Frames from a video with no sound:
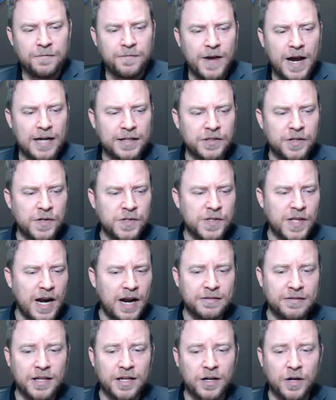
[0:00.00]
factors that I
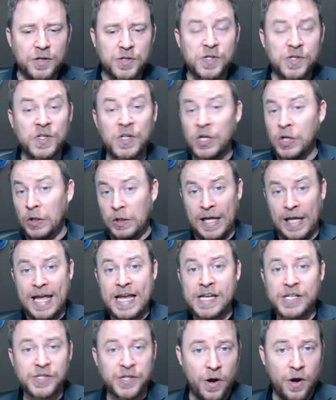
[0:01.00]
think are just
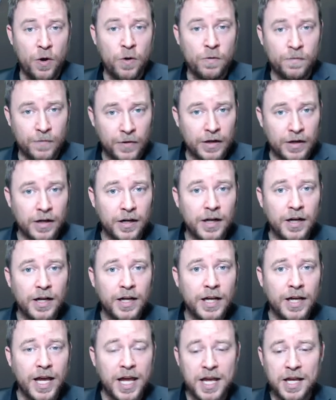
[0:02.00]
glazed over
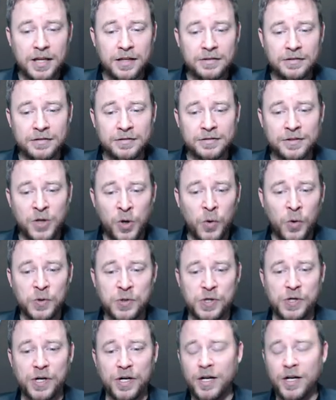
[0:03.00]
in
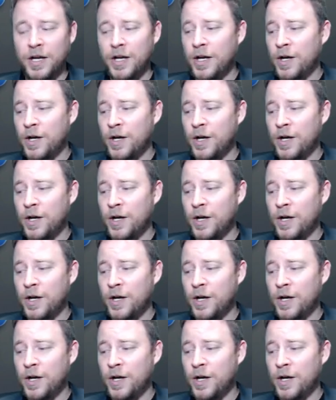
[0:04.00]
culture.